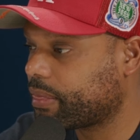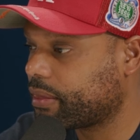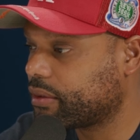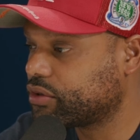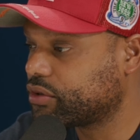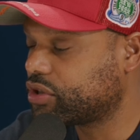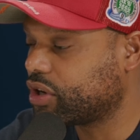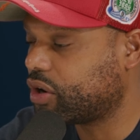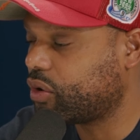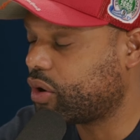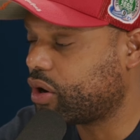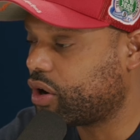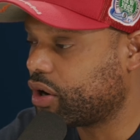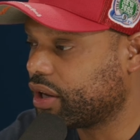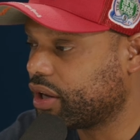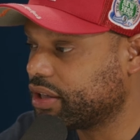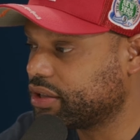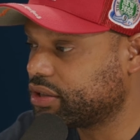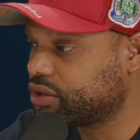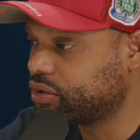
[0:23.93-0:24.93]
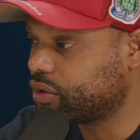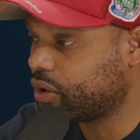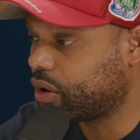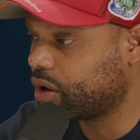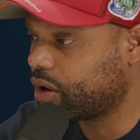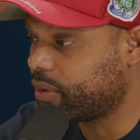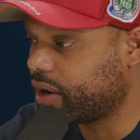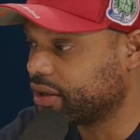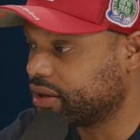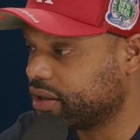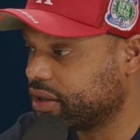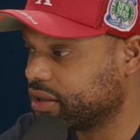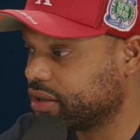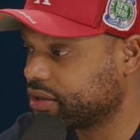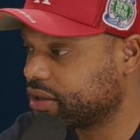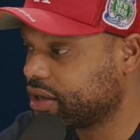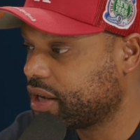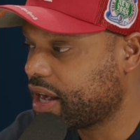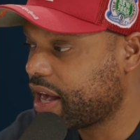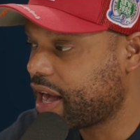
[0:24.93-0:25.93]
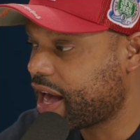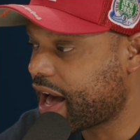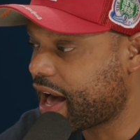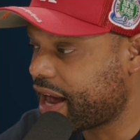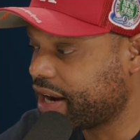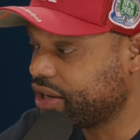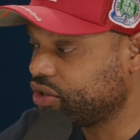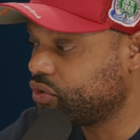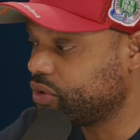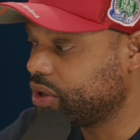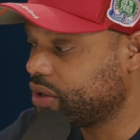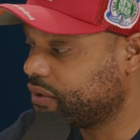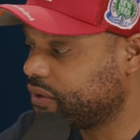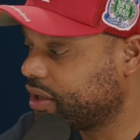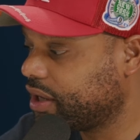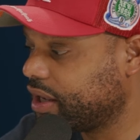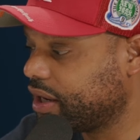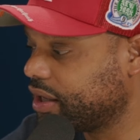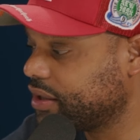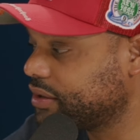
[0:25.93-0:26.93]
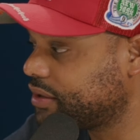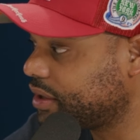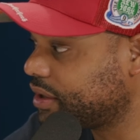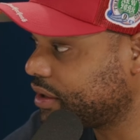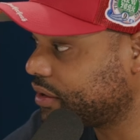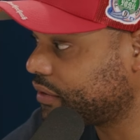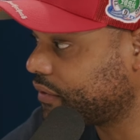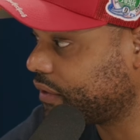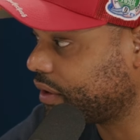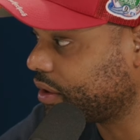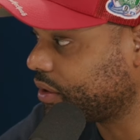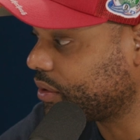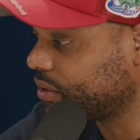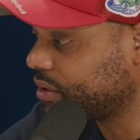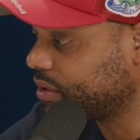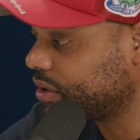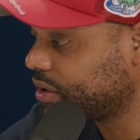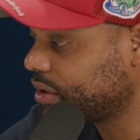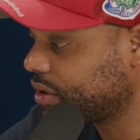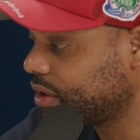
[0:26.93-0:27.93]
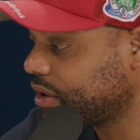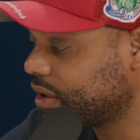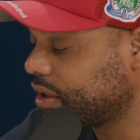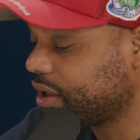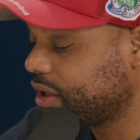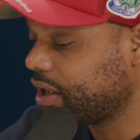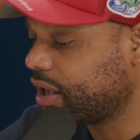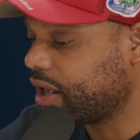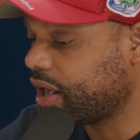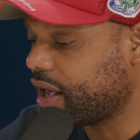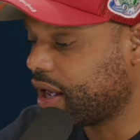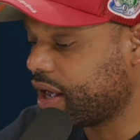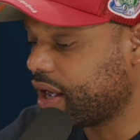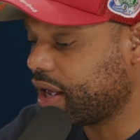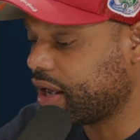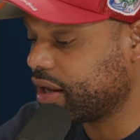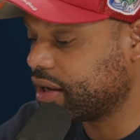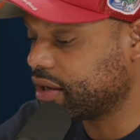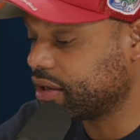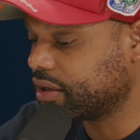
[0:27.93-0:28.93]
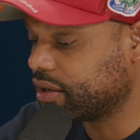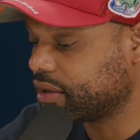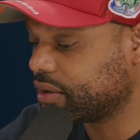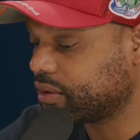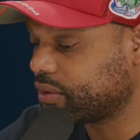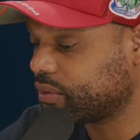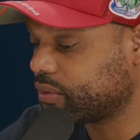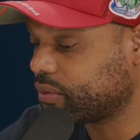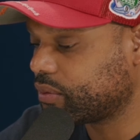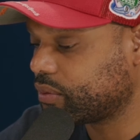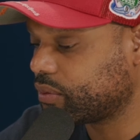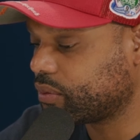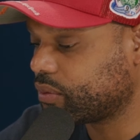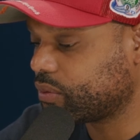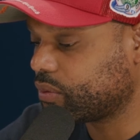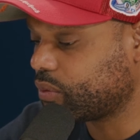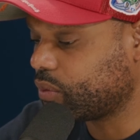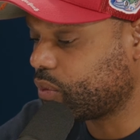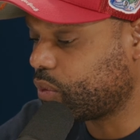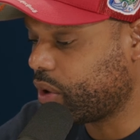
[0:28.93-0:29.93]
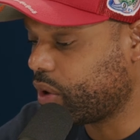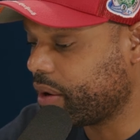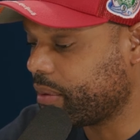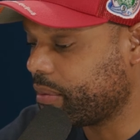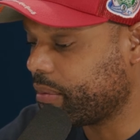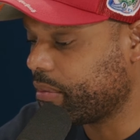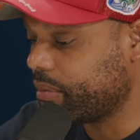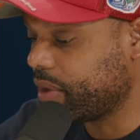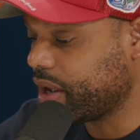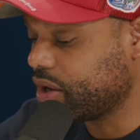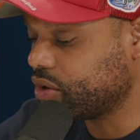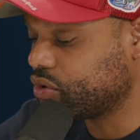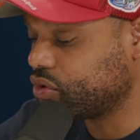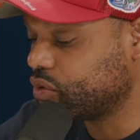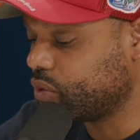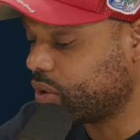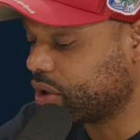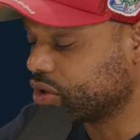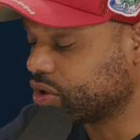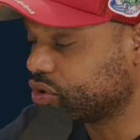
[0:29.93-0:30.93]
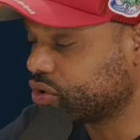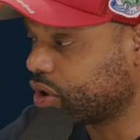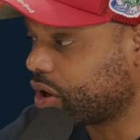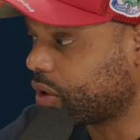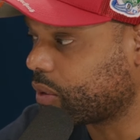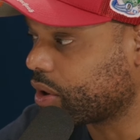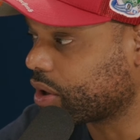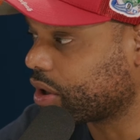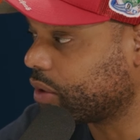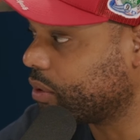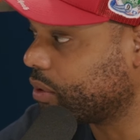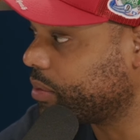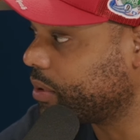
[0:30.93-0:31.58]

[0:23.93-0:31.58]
so let's talk about this. How did you even get into this field? And what made you want to start working with